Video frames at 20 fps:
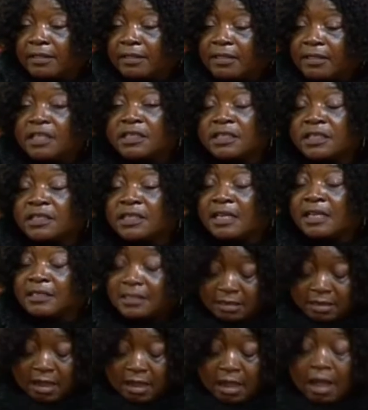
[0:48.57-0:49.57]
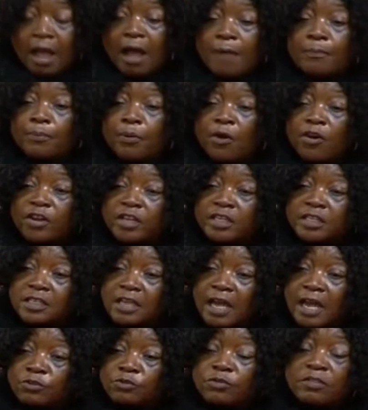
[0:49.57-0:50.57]
This is a, a
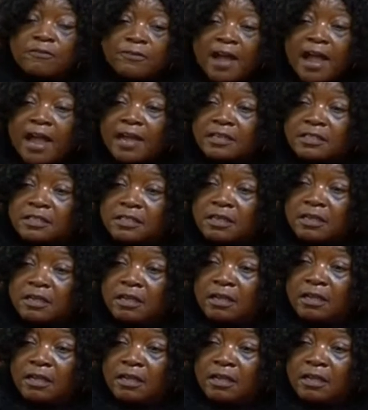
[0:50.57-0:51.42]
pointer to the fact